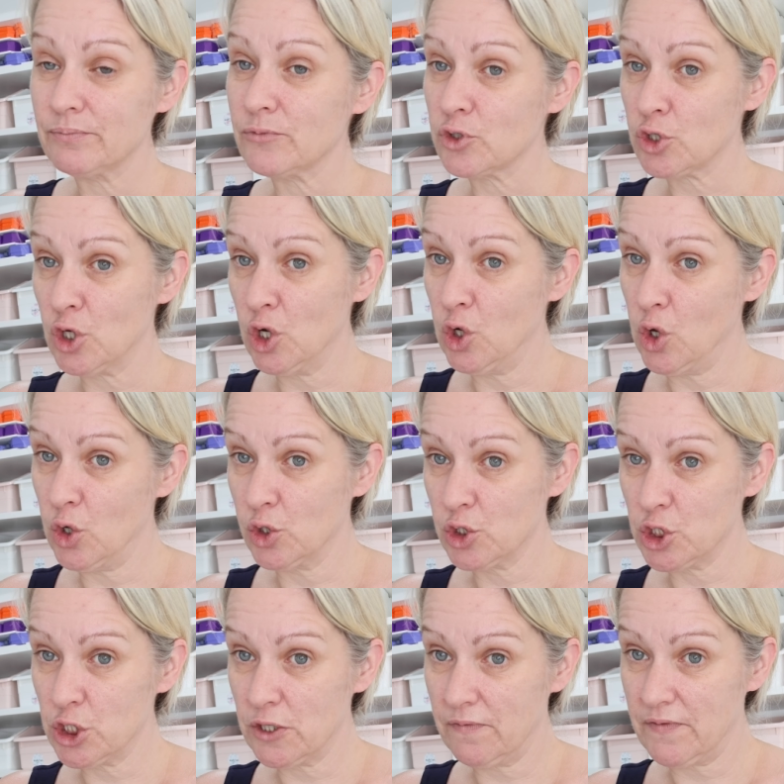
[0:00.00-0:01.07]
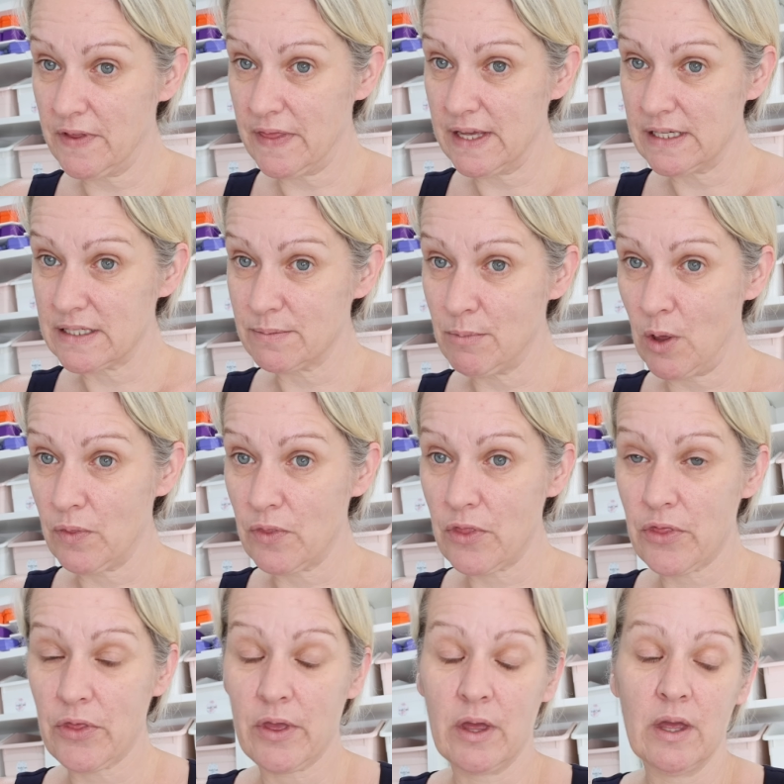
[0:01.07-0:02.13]
to launch for this month.
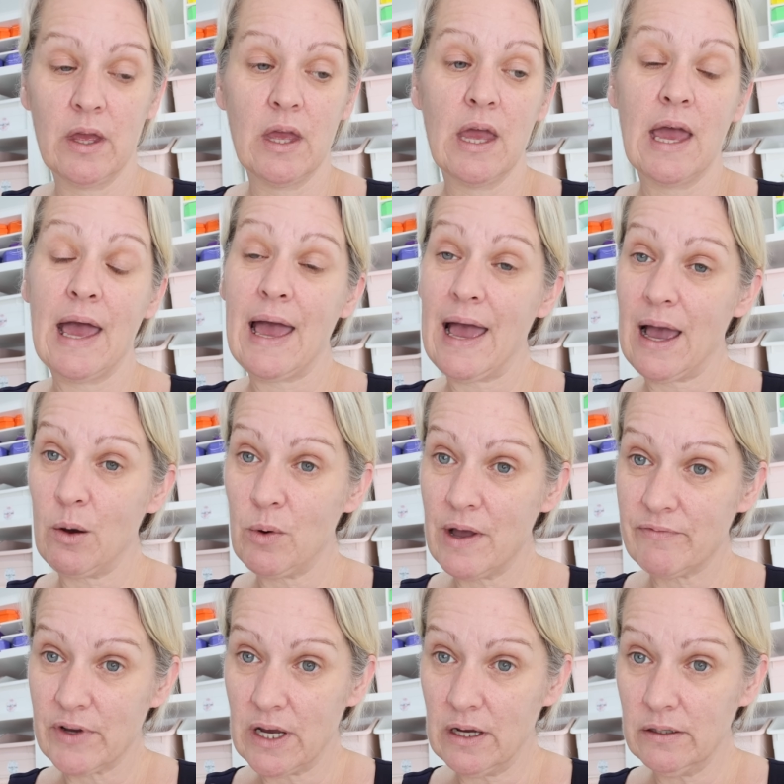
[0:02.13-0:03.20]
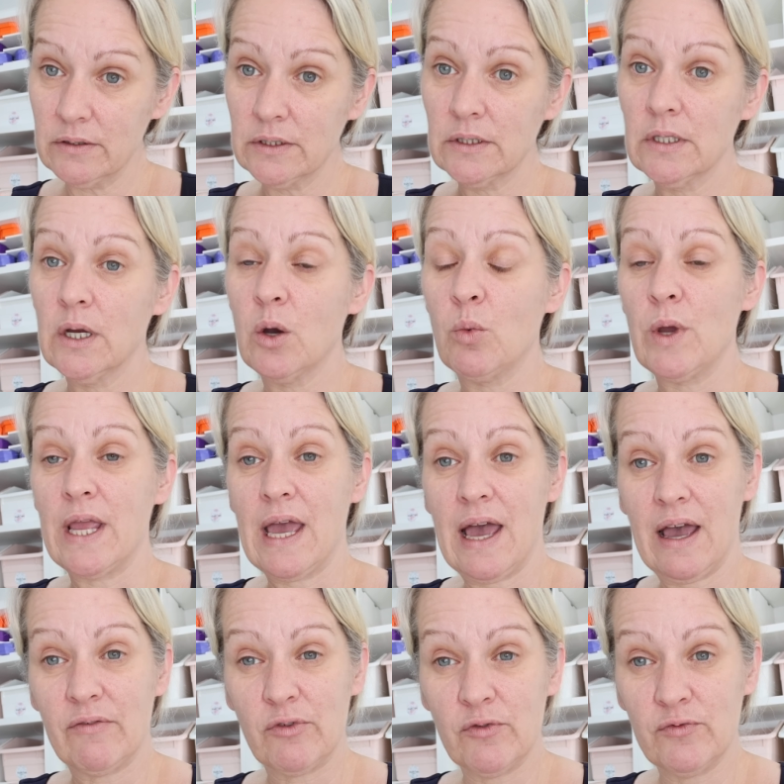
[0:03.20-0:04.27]
However, we
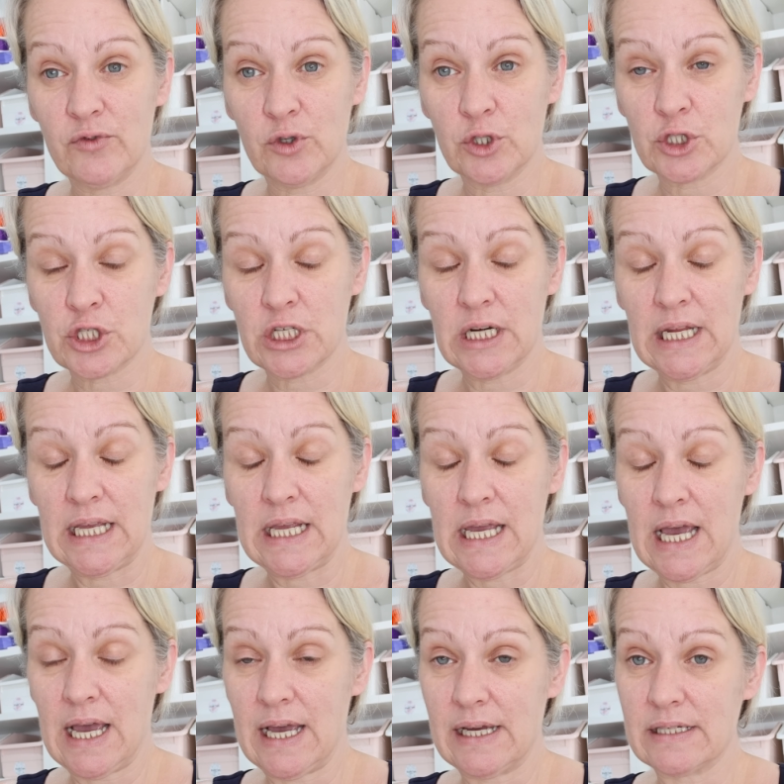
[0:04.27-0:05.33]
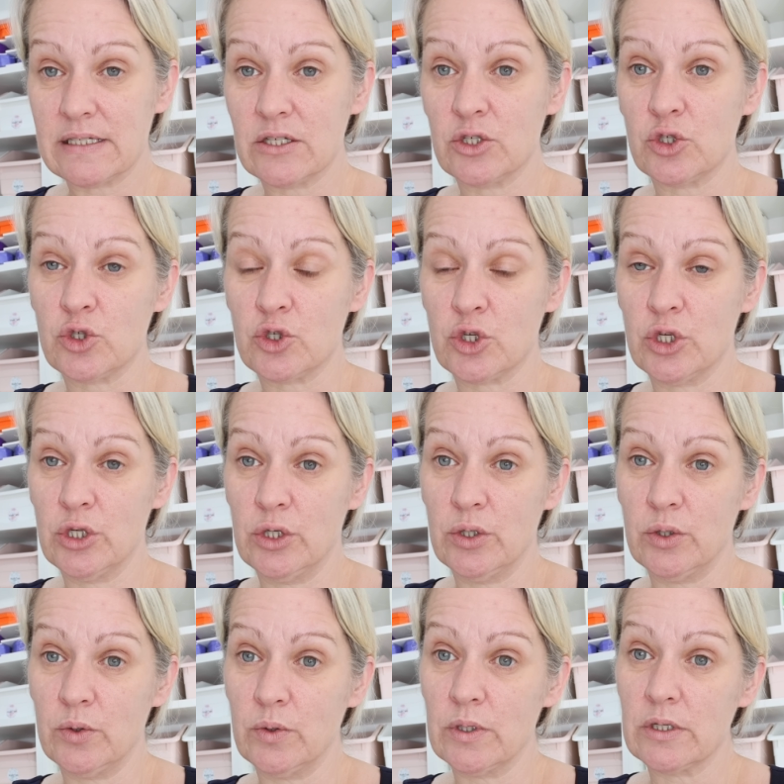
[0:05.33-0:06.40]
have unfortunately had
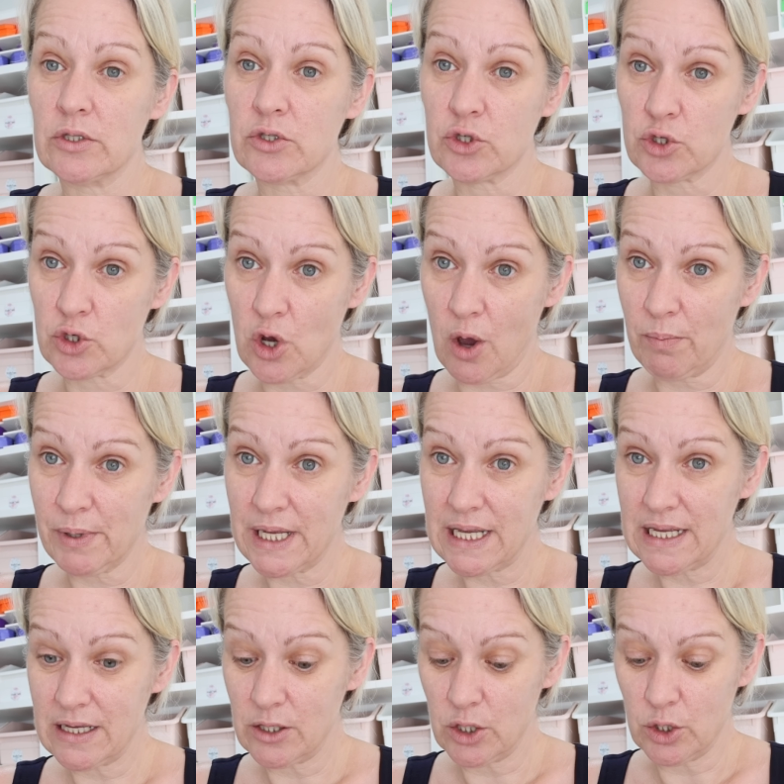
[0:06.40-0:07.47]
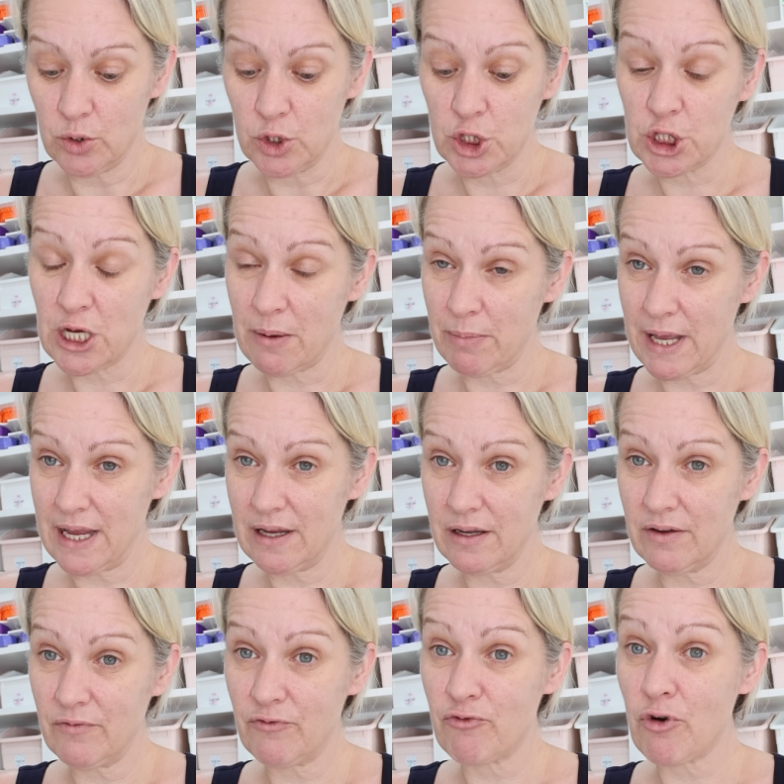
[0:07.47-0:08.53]
to stop EU shipping
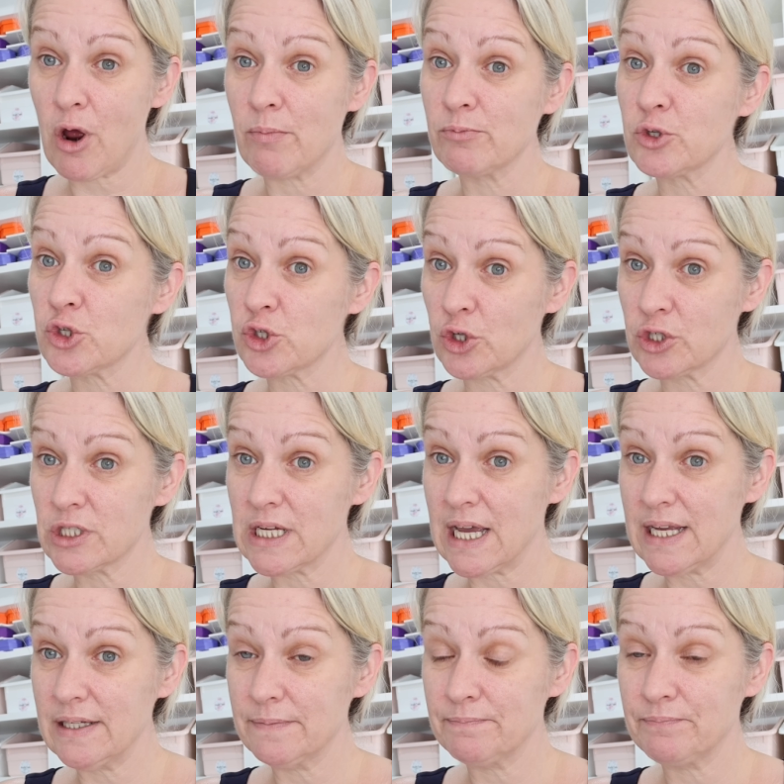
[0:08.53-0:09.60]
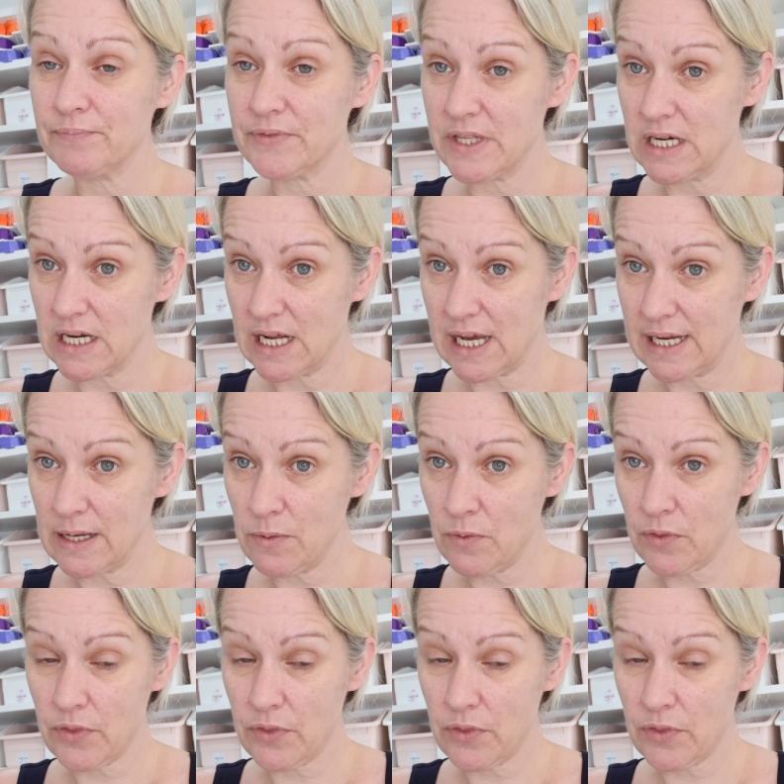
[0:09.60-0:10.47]
from Sunday the 9th